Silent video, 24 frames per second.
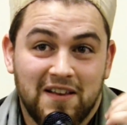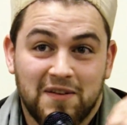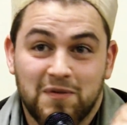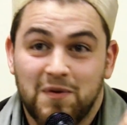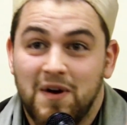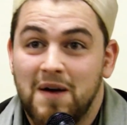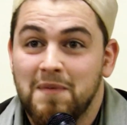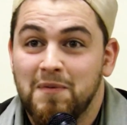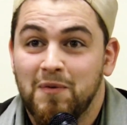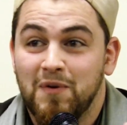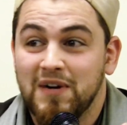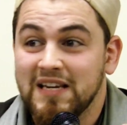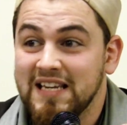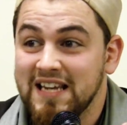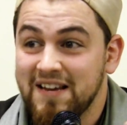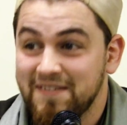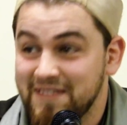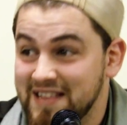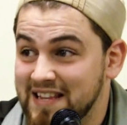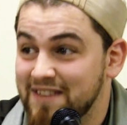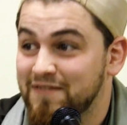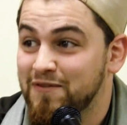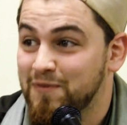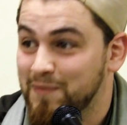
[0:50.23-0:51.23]
That's why I'm the one
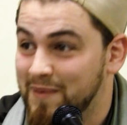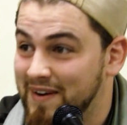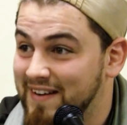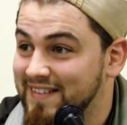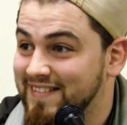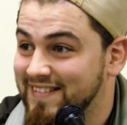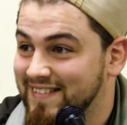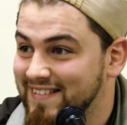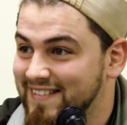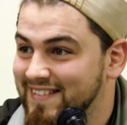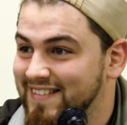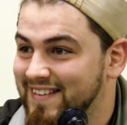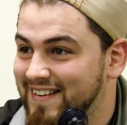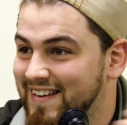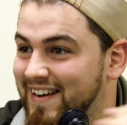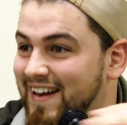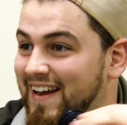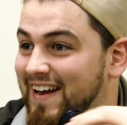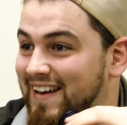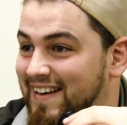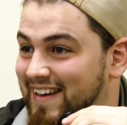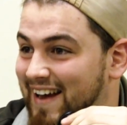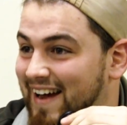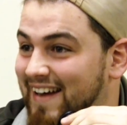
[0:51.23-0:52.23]
giving the information
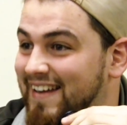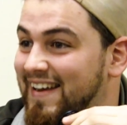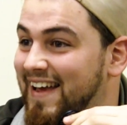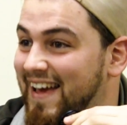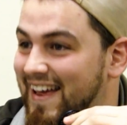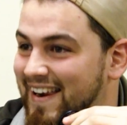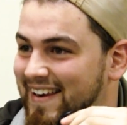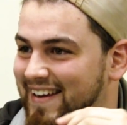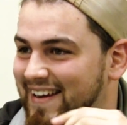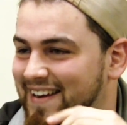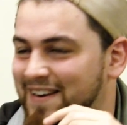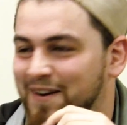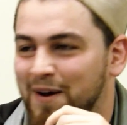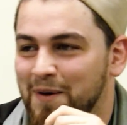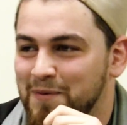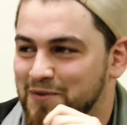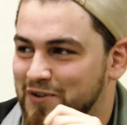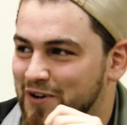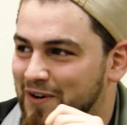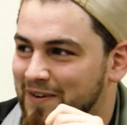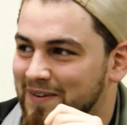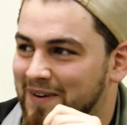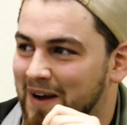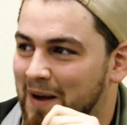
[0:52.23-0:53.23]
and not getting it. No,
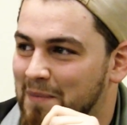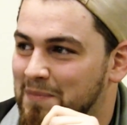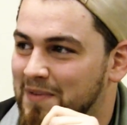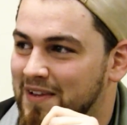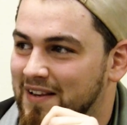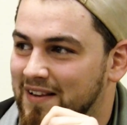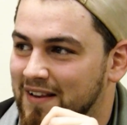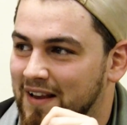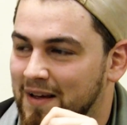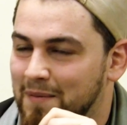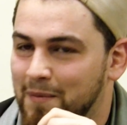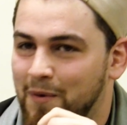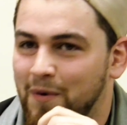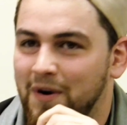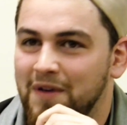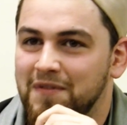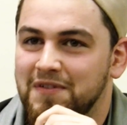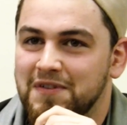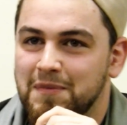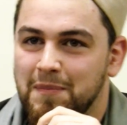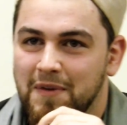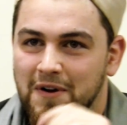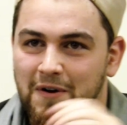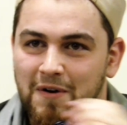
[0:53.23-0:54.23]
I'm joking. Alhamdulillah. My
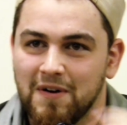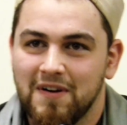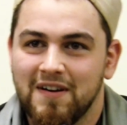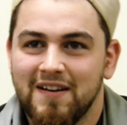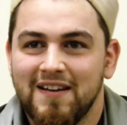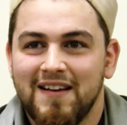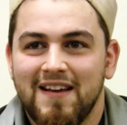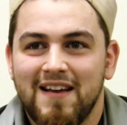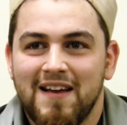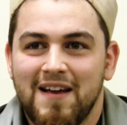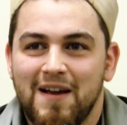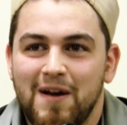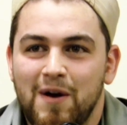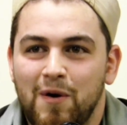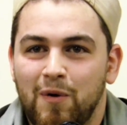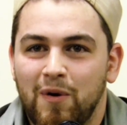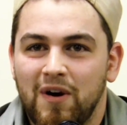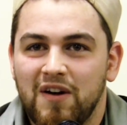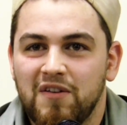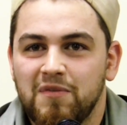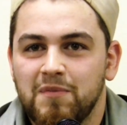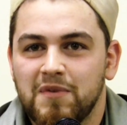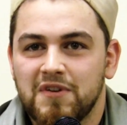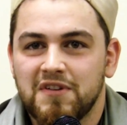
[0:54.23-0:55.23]
wife's a better
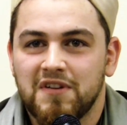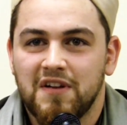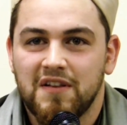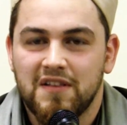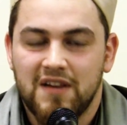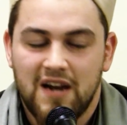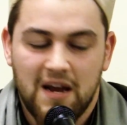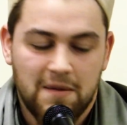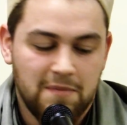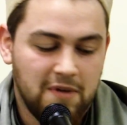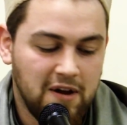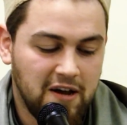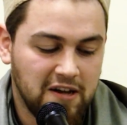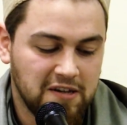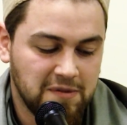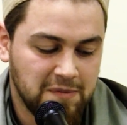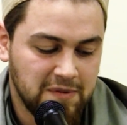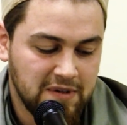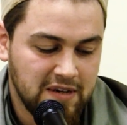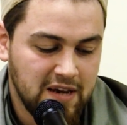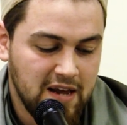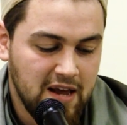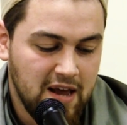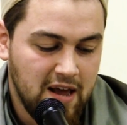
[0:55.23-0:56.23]
wife, mashallah, than I'm a
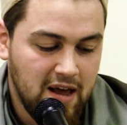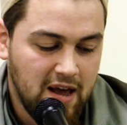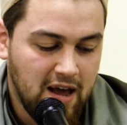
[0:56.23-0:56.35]
husband.